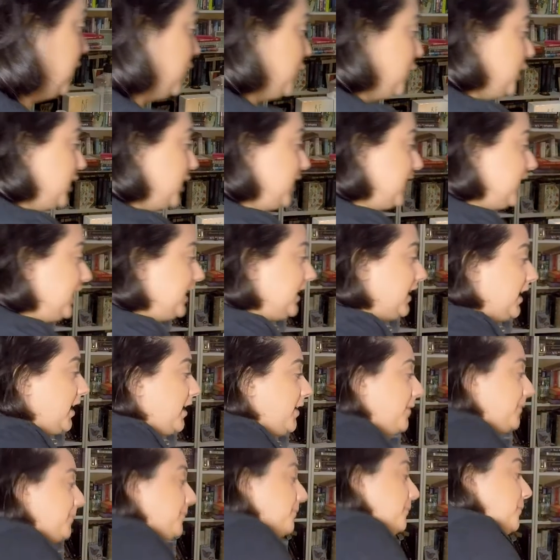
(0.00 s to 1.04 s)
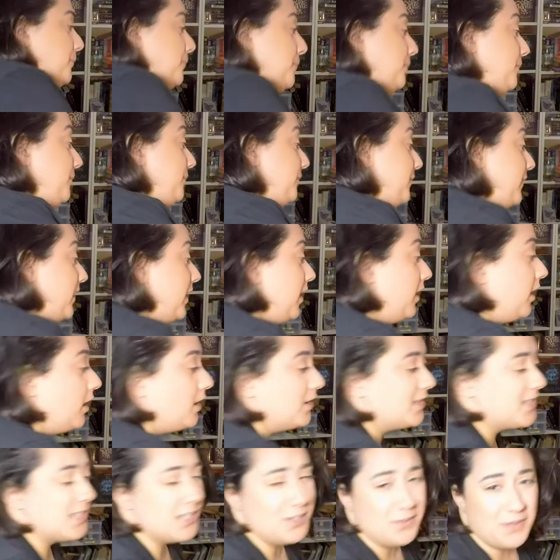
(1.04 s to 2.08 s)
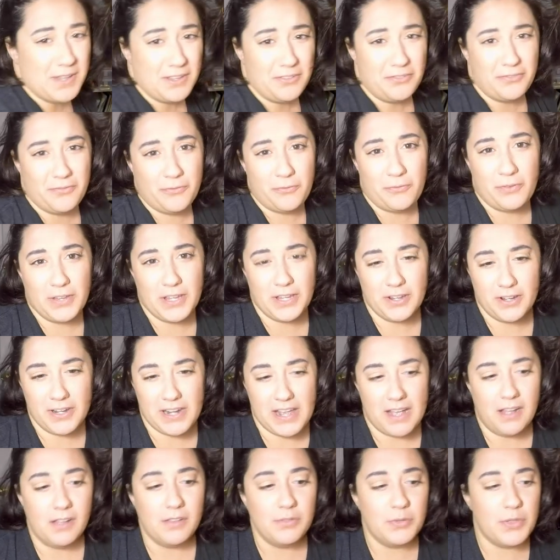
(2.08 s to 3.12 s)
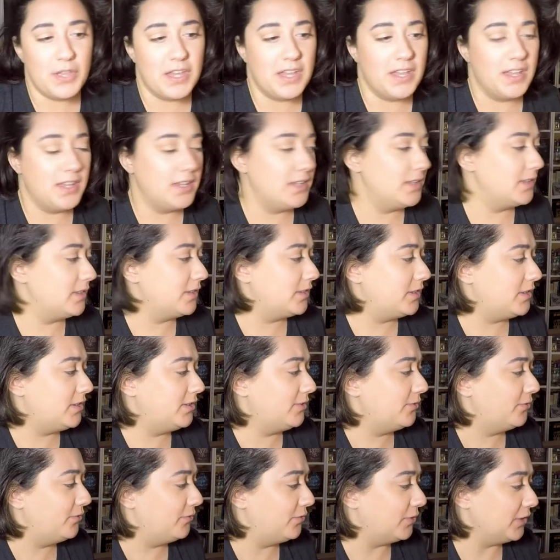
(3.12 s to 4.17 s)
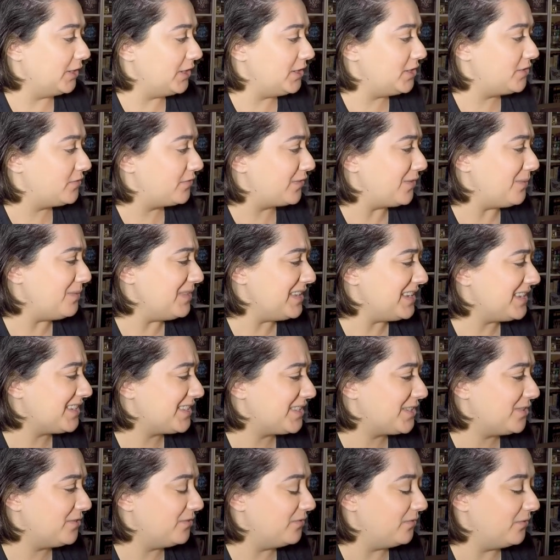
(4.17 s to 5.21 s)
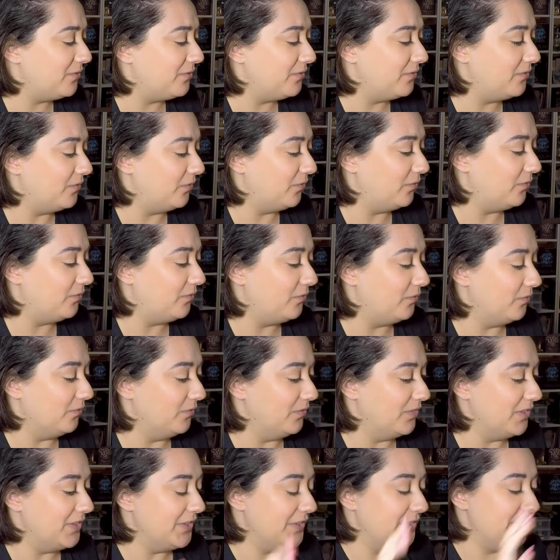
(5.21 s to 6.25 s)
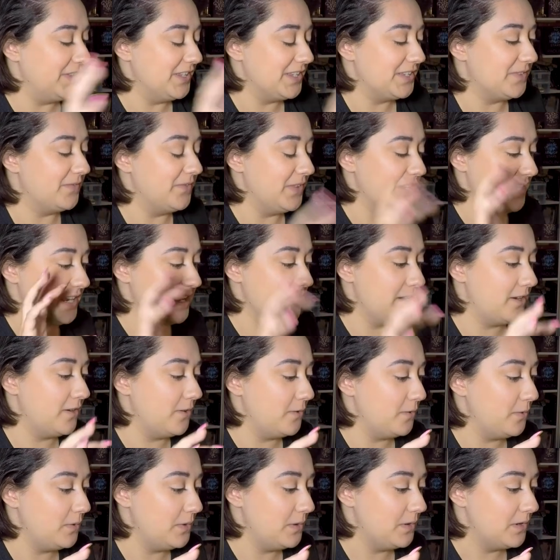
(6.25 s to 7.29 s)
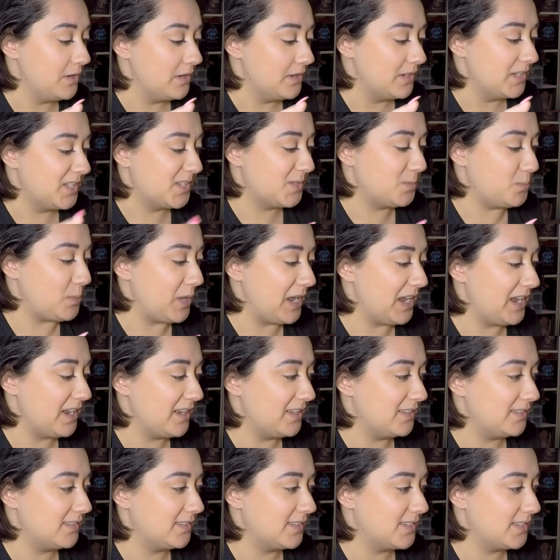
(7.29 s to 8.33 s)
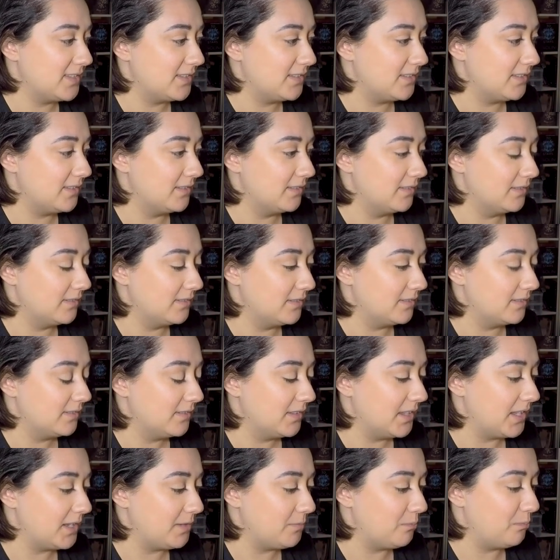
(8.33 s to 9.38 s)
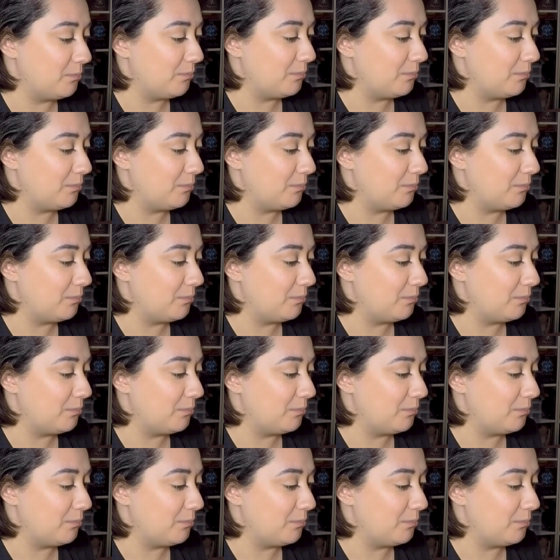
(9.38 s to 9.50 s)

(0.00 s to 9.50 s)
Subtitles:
good. Also, I figured out that the footage from these two, this video spans like